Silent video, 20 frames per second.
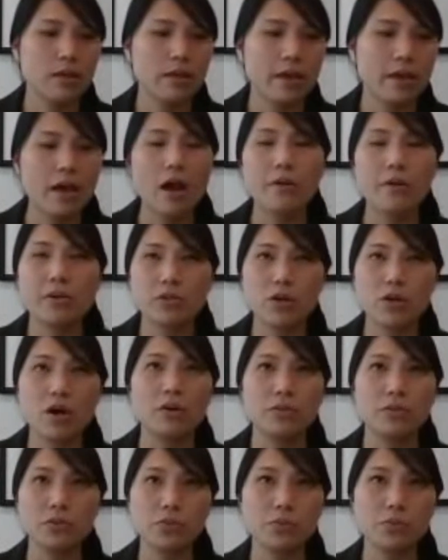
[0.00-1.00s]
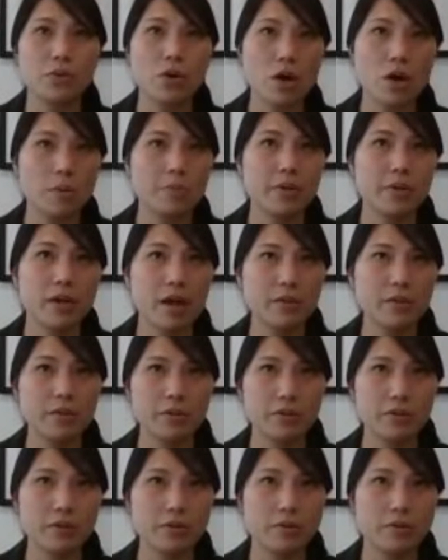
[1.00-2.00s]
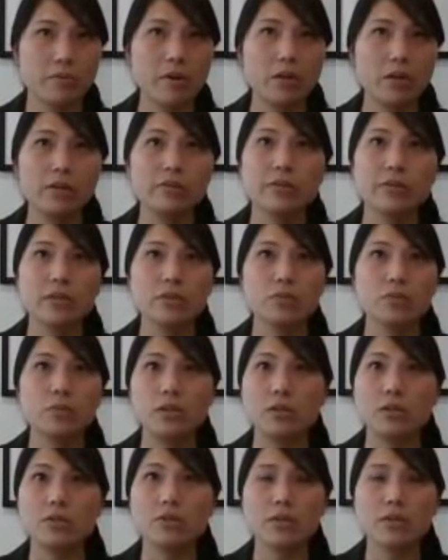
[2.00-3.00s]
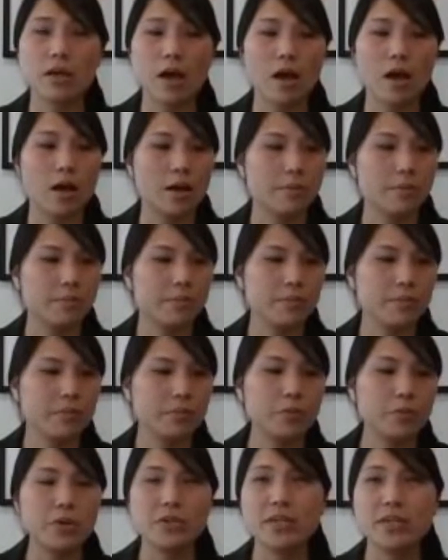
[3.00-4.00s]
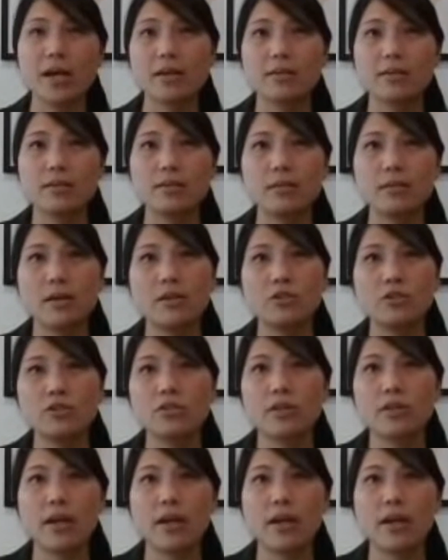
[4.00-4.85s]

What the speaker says: they are entitled to a copy under the relevant Wills Act in each